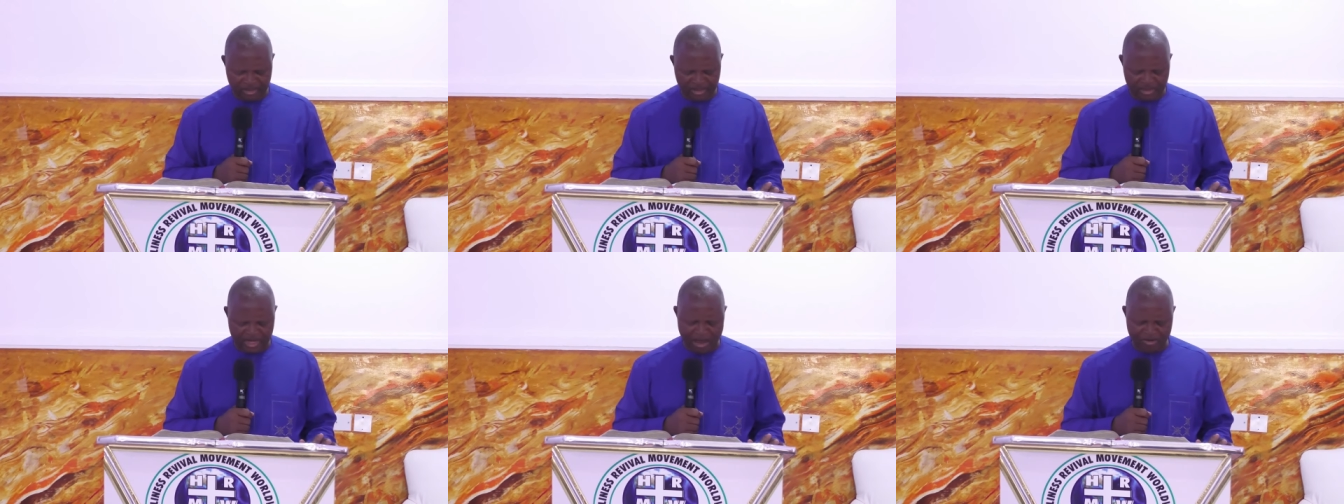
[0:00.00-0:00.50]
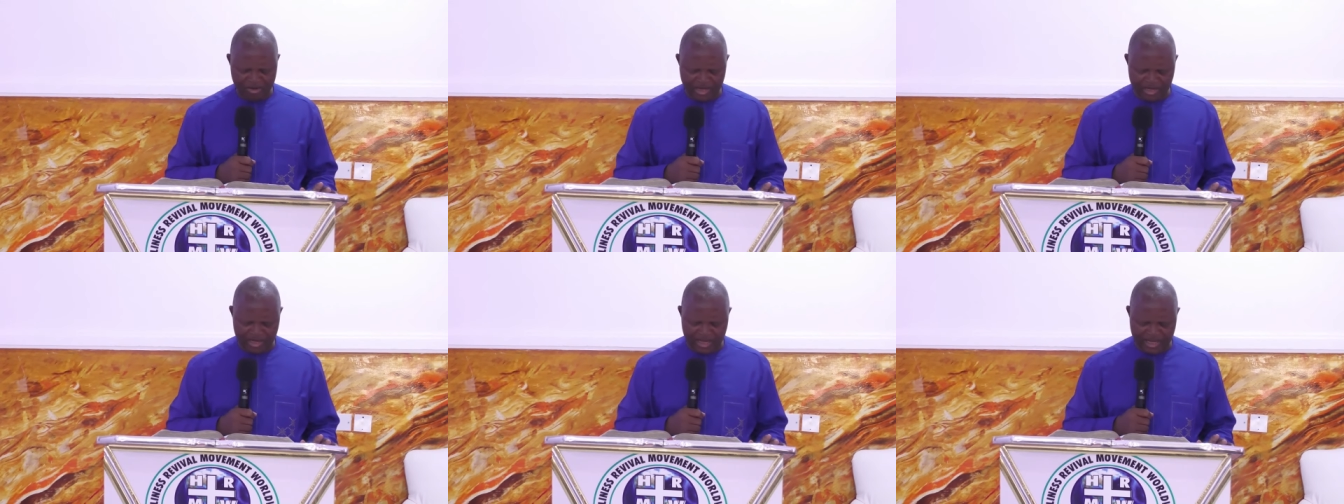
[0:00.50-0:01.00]
so that
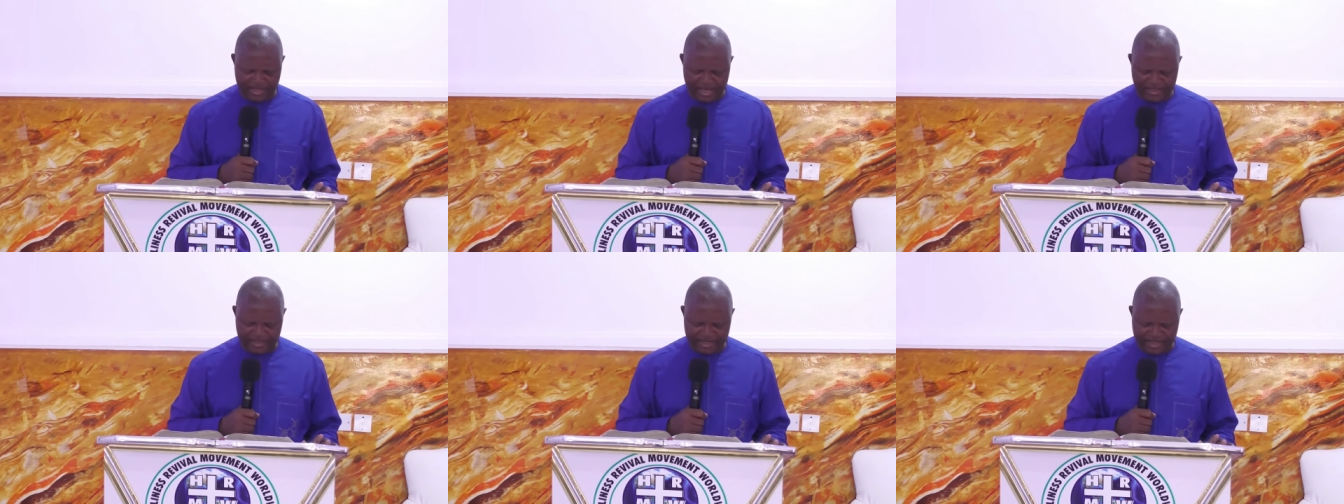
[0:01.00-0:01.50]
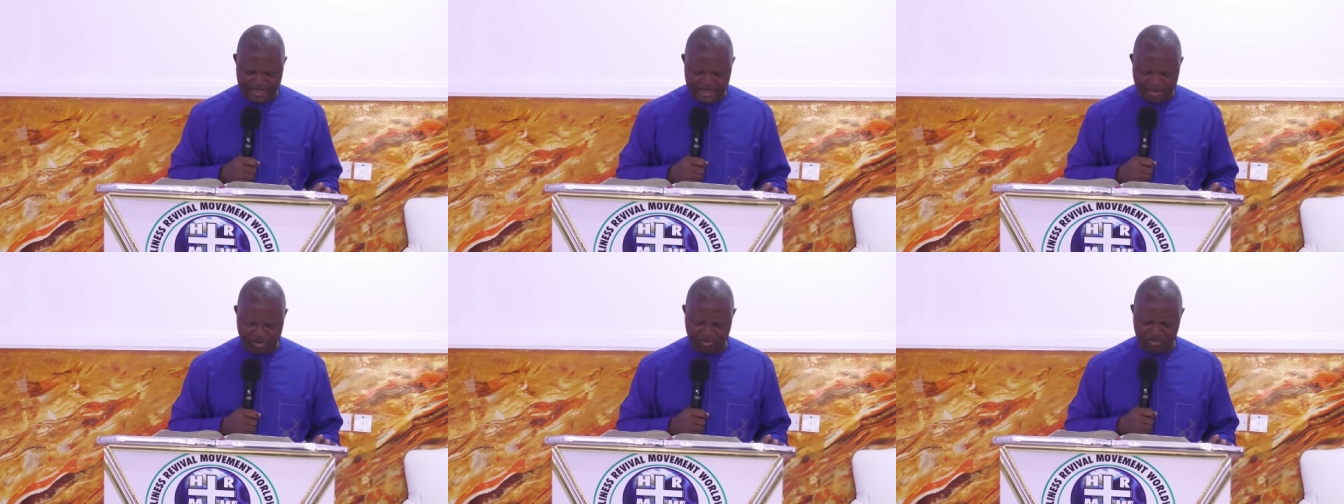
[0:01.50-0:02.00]
thou incline
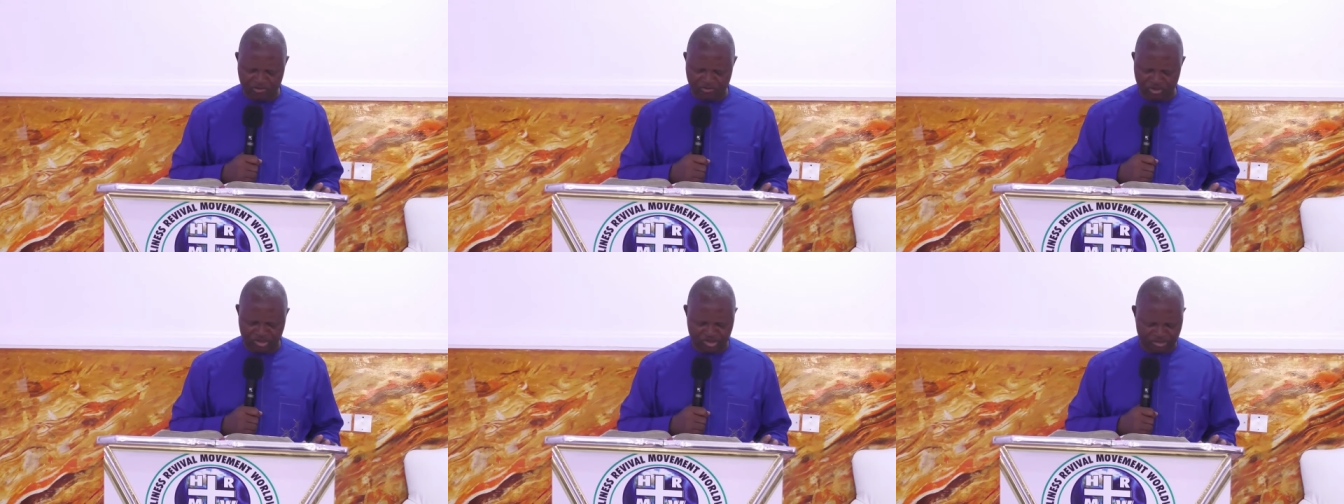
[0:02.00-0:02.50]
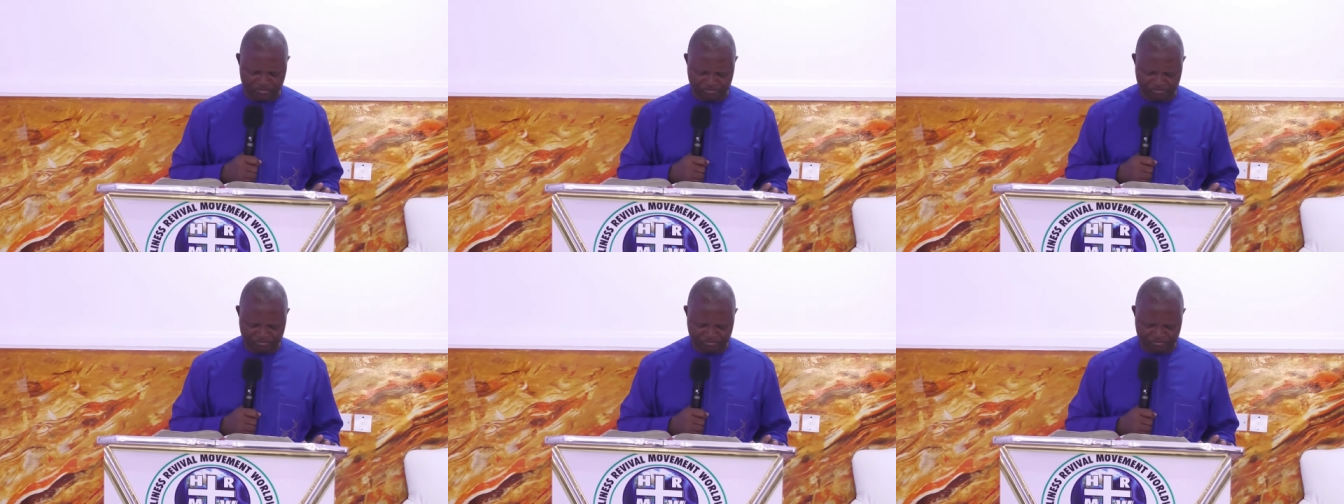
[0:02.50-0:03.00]
thine ear
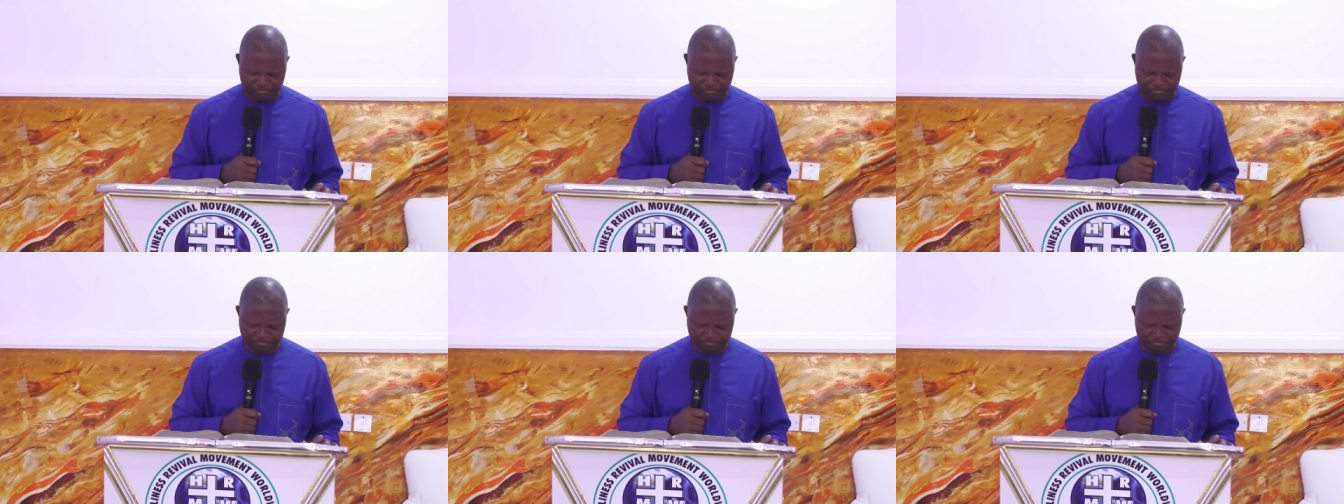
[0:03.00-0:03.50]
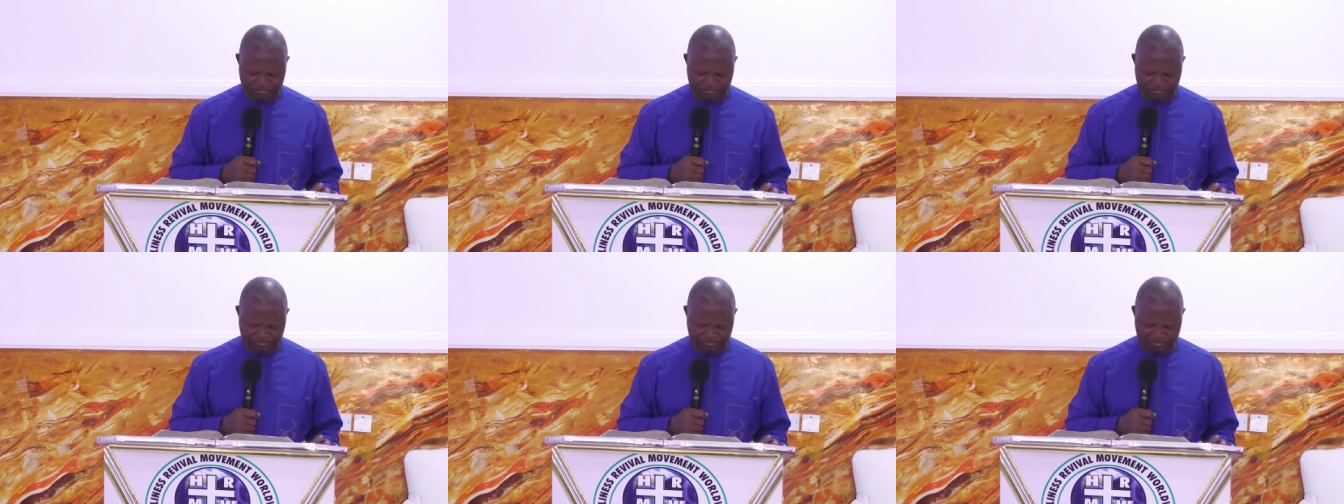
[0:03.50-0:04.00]
unto wisdom,
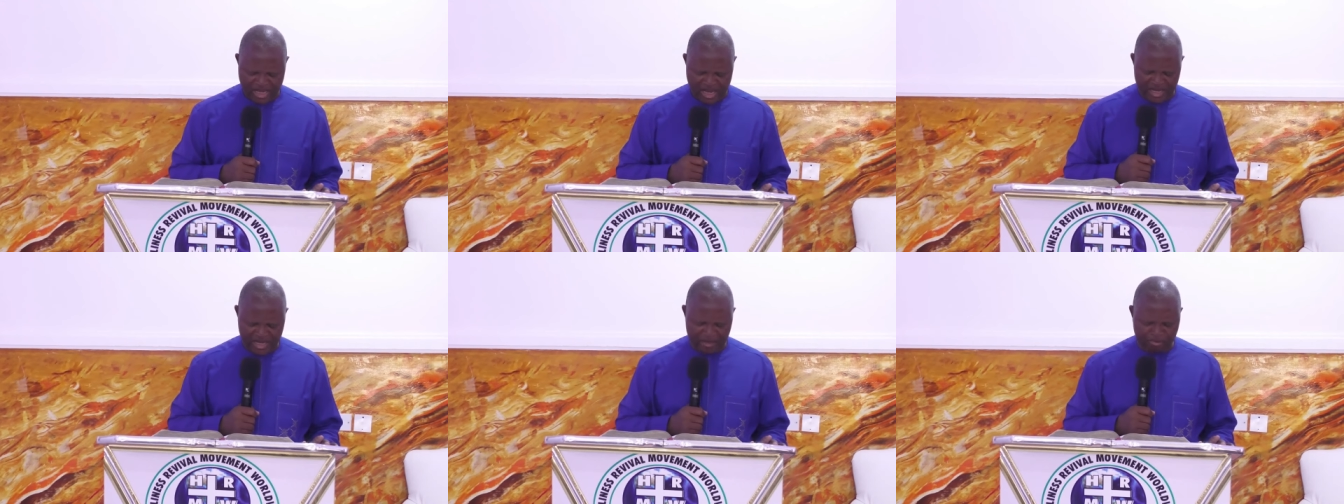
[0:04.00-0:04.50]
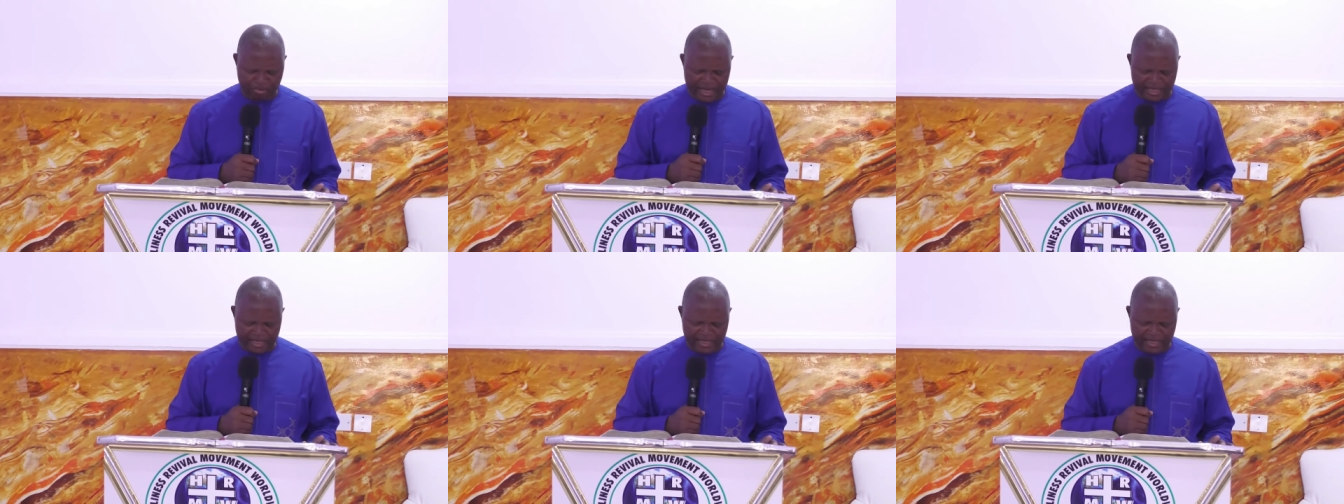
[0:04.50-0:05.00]
and apply thine heart
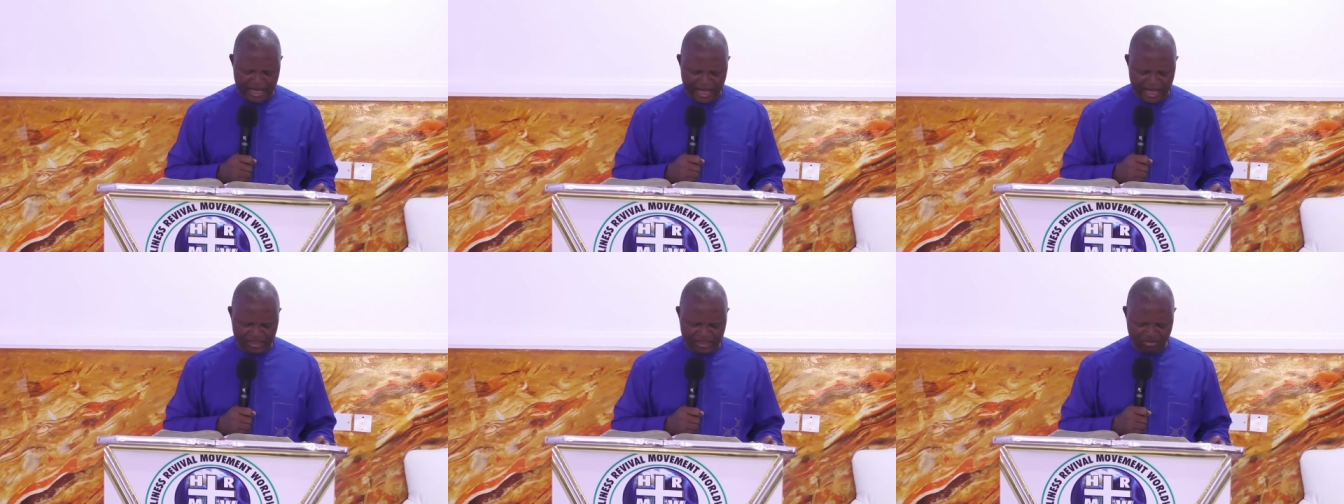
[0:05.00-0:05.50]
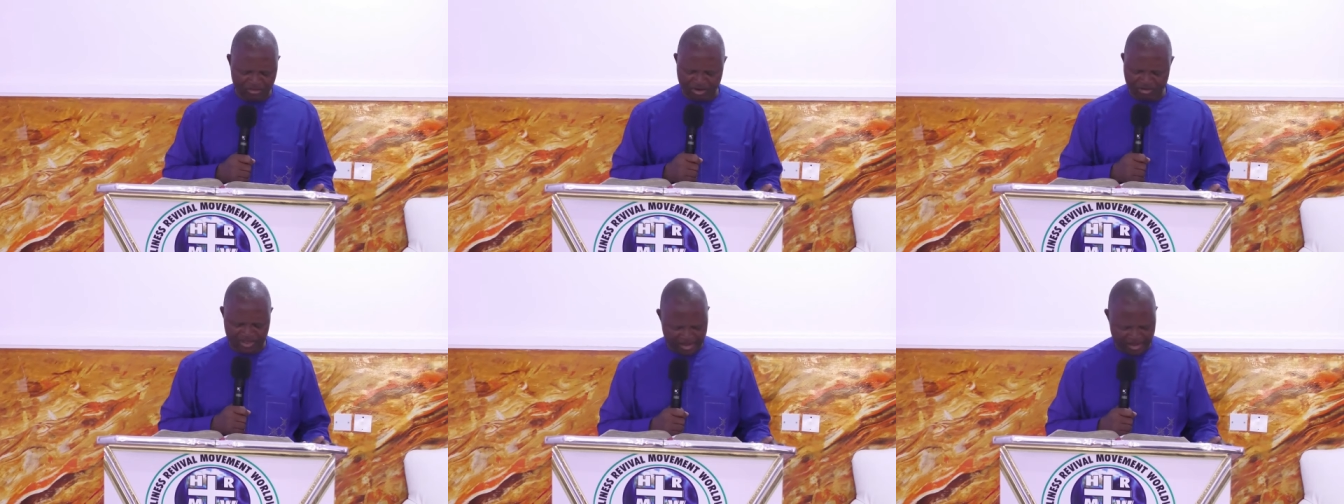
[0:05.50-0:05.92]
to understanding.